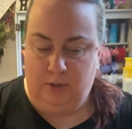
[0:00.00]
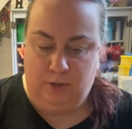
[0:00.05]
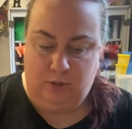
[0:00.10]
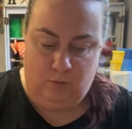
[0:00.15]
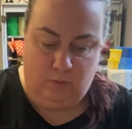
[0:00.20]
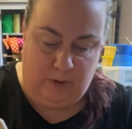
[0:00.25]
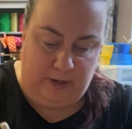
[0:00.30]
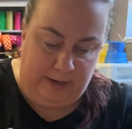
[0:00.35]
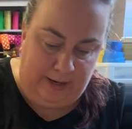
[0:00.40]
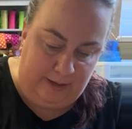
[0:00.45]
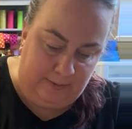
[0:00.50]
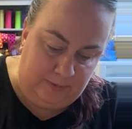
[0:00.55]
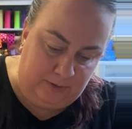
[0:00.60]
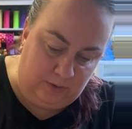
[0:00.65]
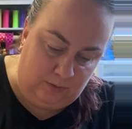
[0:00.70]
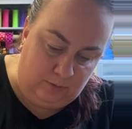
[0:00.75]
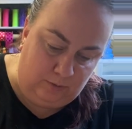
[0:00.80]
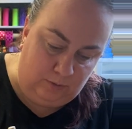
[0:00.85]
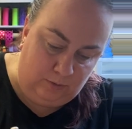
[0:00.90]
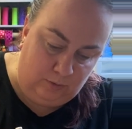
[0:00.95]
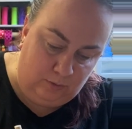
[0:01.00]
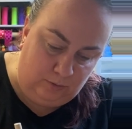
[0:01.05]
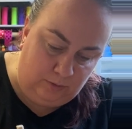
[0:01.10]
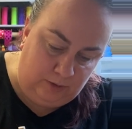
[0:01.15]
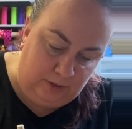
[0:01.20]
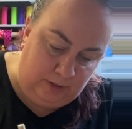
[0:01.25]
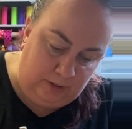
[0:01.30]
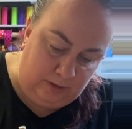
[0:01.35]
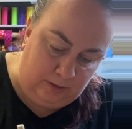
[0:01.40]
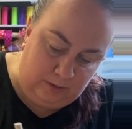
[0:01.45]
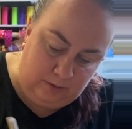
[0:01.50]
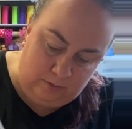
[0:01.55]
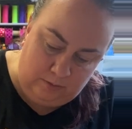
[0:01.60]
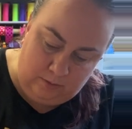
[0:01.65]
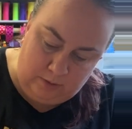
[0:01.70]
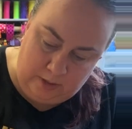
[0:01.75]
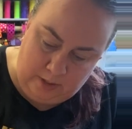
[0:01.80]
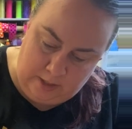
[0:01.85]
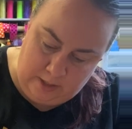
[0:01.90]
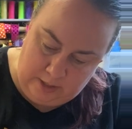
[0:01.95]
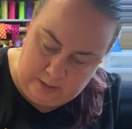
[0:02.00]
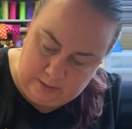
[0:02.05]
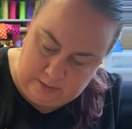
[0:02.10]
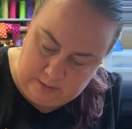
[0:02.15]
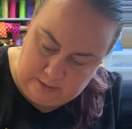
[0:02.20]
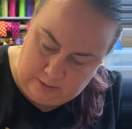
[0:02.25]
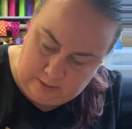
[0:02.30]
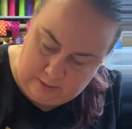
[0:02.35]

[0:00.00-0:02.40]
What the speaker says: You absolutely can do that.